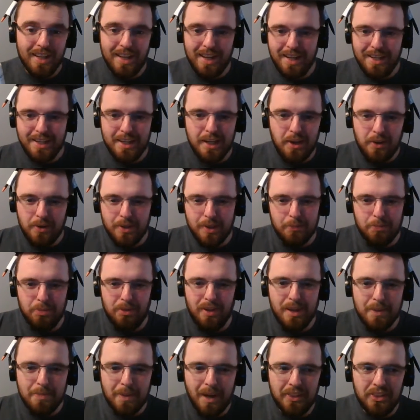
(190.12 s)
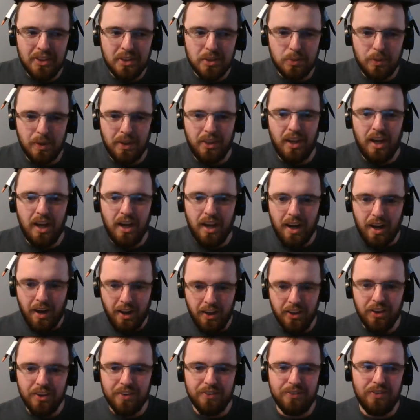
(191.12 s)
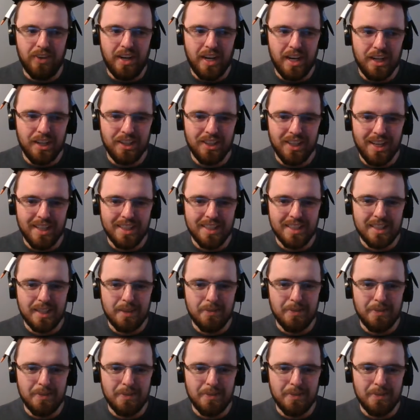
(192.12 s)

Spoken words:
You don't complain about this with other franchises.